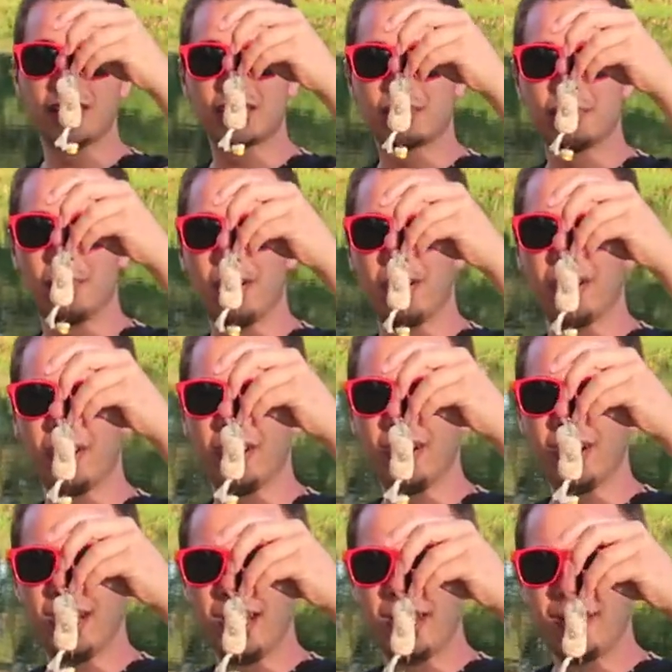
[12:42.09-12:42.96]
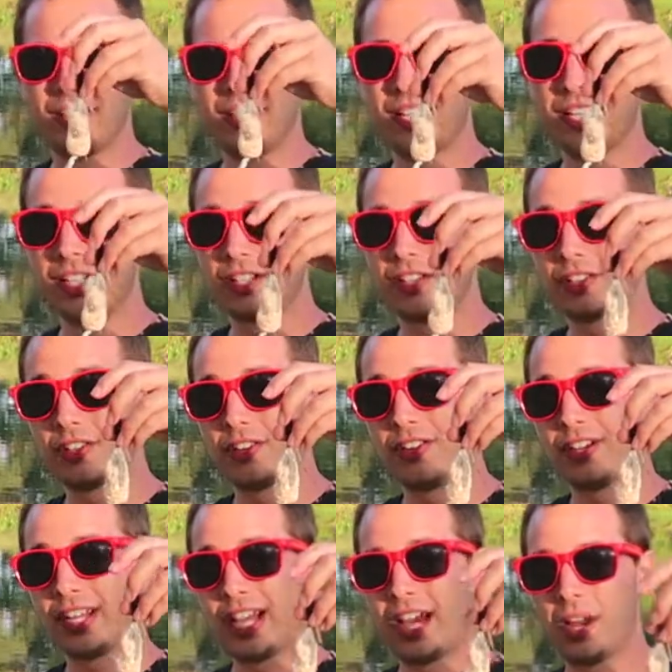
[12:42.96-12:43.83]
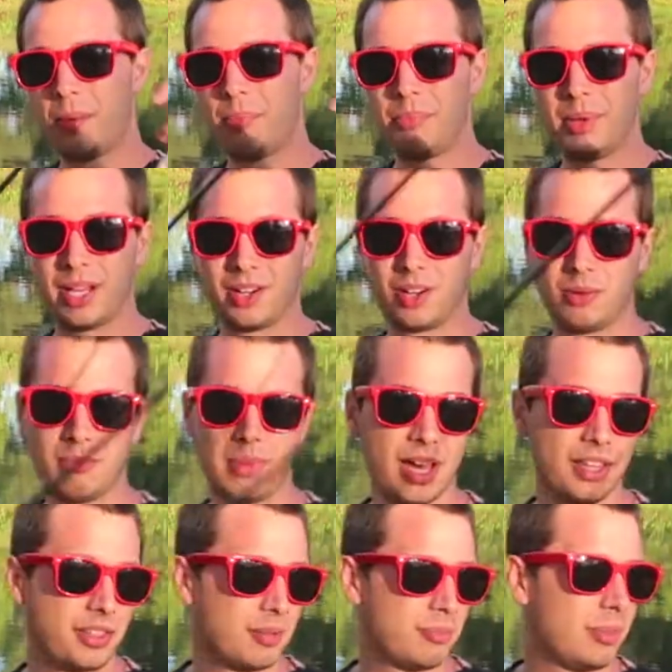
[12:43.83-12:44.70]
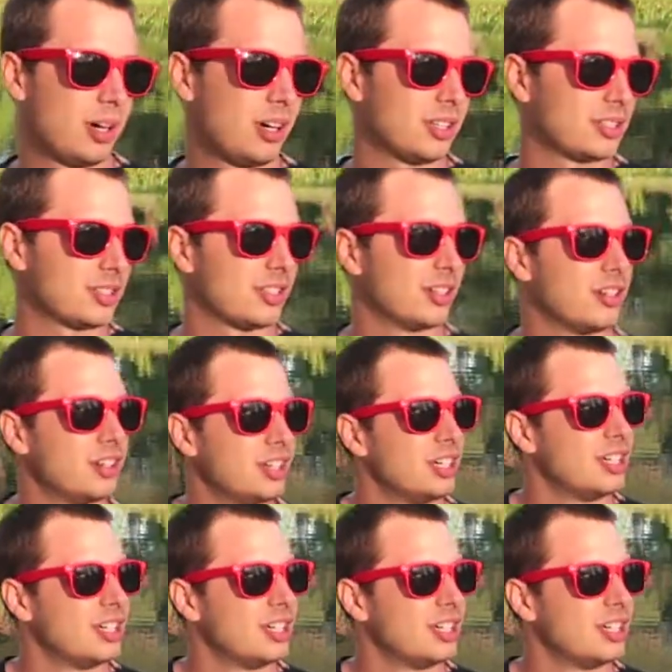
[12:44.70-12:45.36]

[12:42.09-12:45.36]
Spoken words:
smaller than throwing out a big old method ball, so